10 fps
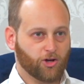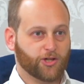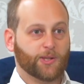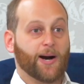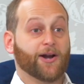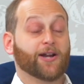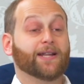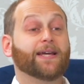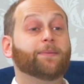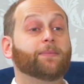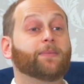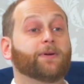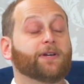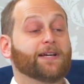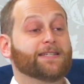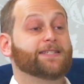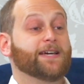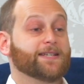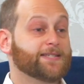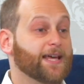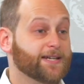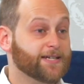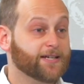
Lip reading: go out on a limb and say, is sentient.